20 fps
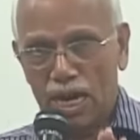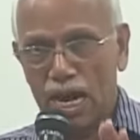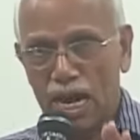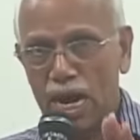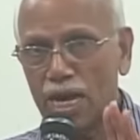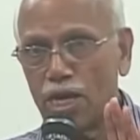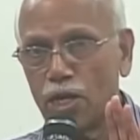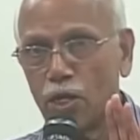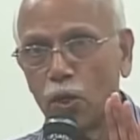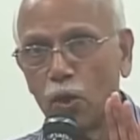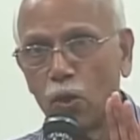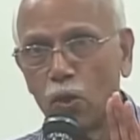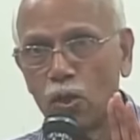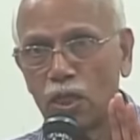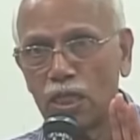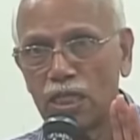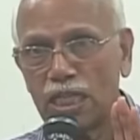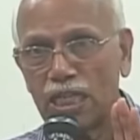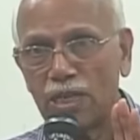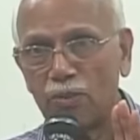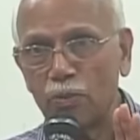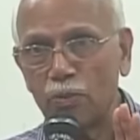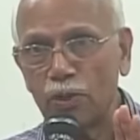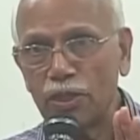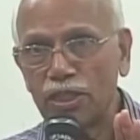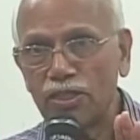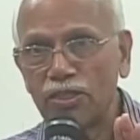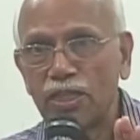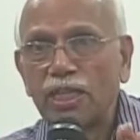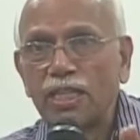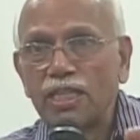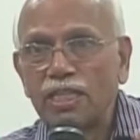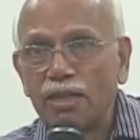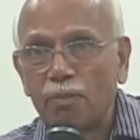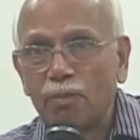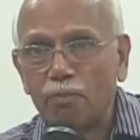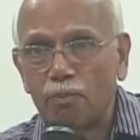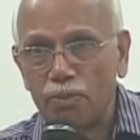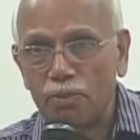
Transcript: And don't sleep when the sun is up.